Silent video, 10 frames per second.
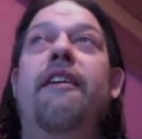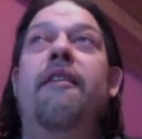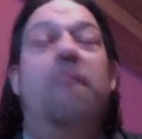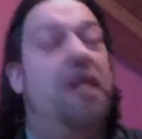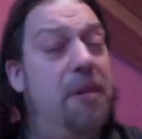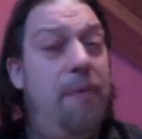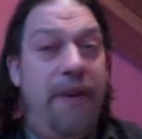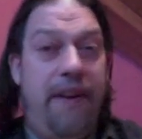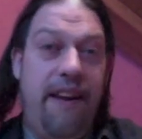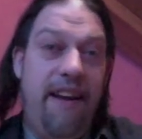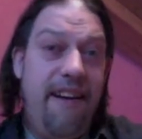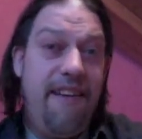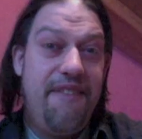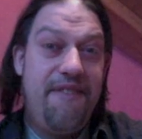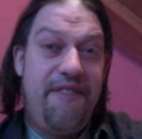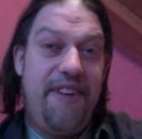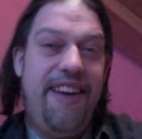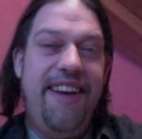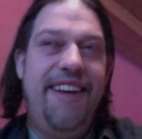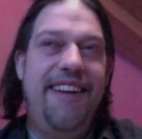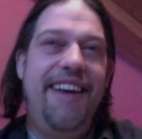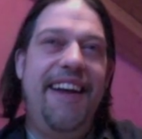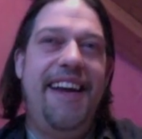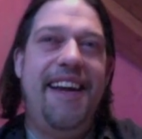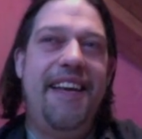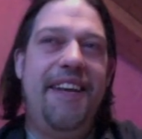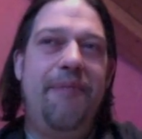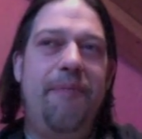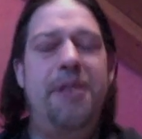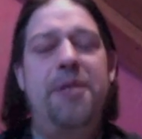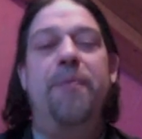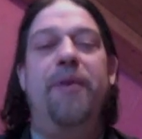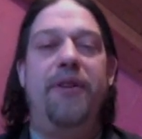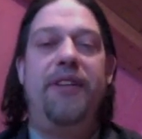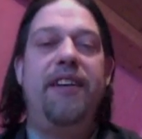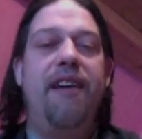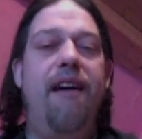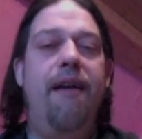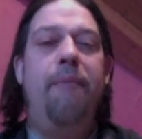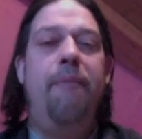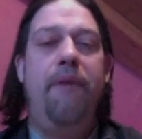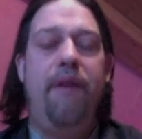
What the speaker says: much about love, and much about calm.